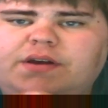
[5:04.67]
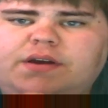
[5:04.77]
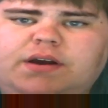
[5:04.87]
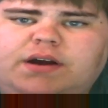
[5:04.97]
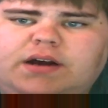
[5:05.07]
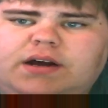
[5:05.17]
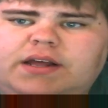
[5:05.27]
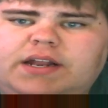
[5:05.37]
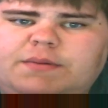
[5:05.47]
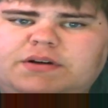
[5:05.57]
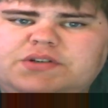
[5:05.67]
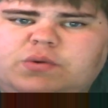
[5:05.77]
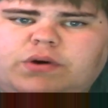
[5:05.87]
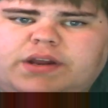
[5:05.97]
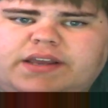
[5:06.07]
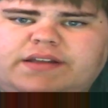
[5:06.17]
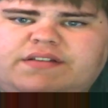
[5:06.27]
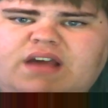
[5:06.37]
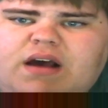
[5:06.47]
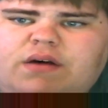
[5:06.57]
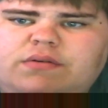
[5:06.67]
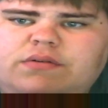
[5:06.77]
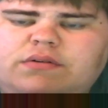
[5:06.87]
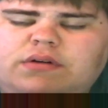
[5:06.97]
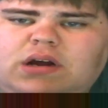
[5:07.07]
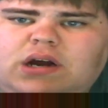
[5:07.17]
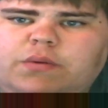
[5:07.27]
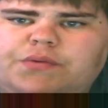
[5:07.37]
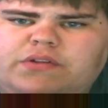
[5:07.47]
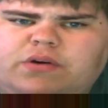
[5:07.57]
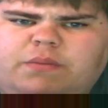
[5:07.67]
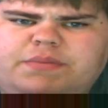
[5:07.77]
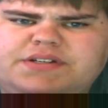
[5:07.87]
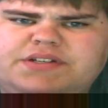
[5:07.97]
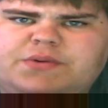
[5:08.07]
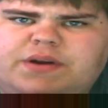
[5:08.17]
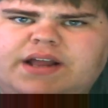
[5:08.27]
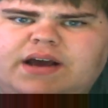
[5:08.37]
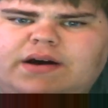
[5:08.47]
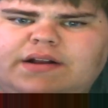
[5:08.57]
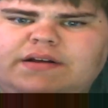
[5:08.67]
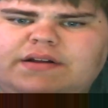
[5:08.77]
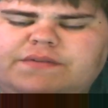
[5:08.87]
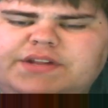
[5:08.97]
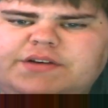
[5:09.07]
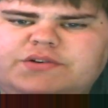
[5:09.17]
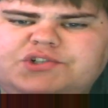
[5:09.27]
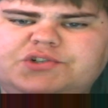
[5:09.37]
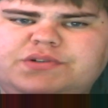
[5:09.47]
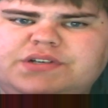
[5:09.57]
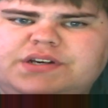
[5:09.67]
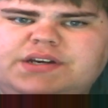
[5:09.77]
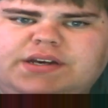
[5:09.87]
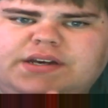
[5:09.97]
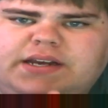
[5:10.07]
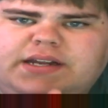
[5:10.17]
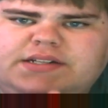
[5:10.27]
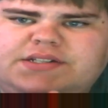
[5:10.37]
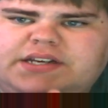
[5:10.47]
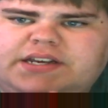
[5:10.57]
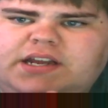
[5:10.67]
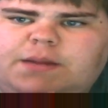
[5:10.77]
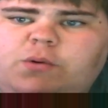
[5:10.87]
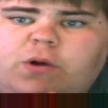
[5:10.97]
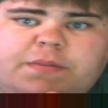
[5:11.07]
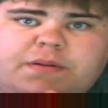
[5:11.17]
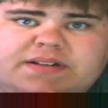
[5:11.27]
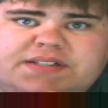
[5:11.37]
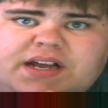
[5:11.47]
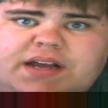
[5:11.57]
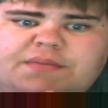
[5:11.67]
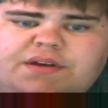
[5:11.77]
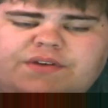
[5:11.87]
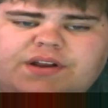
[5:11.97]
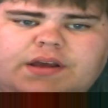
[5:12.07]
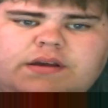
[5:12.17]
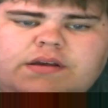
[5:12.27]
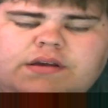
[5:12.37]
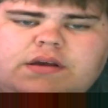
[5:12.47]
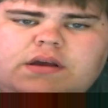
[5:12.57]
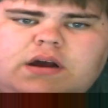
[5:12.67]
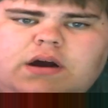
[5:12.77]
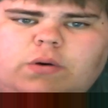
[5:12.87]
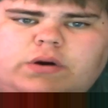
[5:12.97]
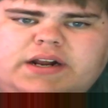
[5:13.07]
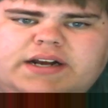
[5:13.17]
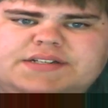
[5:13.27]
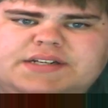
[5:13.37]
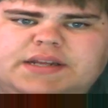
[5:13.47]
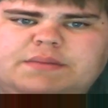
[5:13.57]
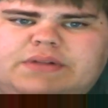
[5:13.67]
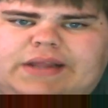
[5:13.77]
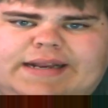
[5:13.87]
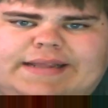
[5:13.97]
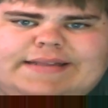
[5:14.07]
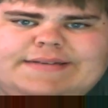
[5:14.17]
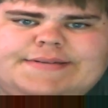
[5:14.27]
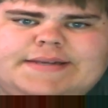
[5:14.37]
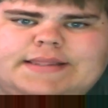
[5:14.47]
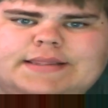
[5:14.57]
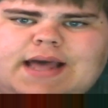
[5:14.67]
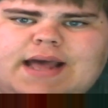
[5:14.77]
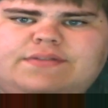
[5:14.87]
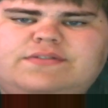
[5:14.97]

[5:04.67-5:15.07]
Uh, and I'm also working in town uh, with local business right now on a, on a, video shoot, and it's taking up quite a bit of my time every day, uh, organizing and planning things like that.